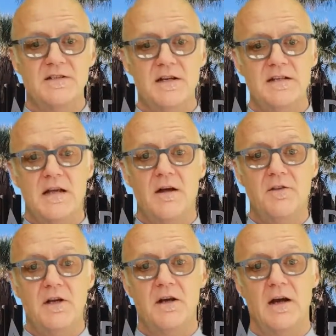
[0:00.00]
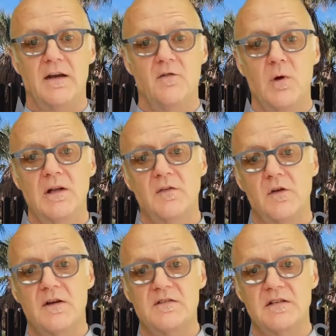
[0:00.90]
The city's healthcare, as well
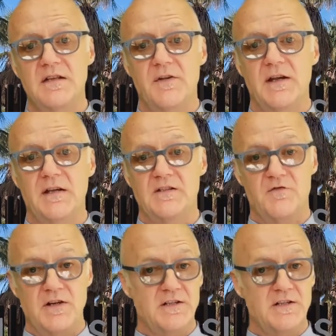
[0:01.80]
as cost of living, is